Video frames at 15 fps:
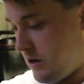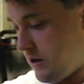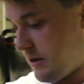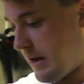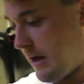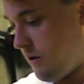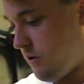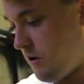
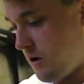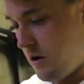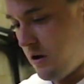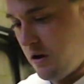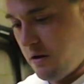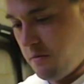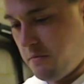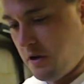
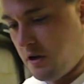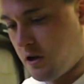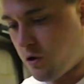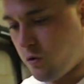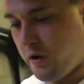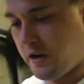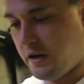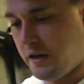Now
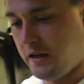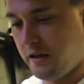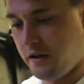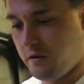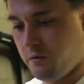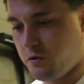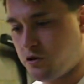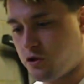
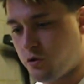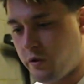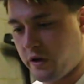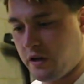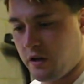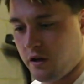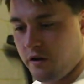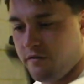we'll just
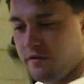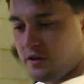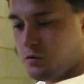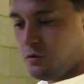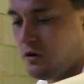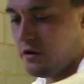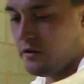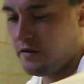quickly go over this
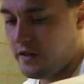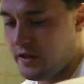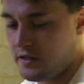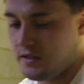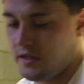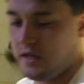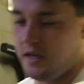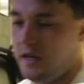one.
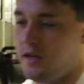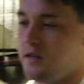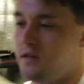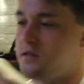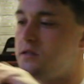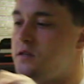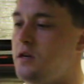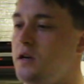This
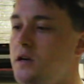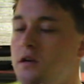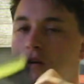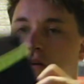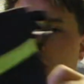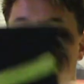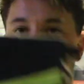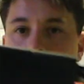is
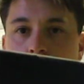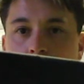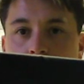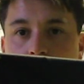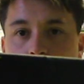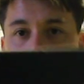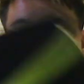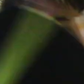
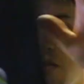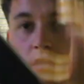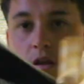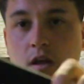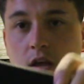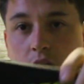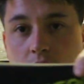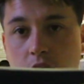
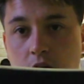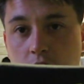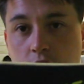the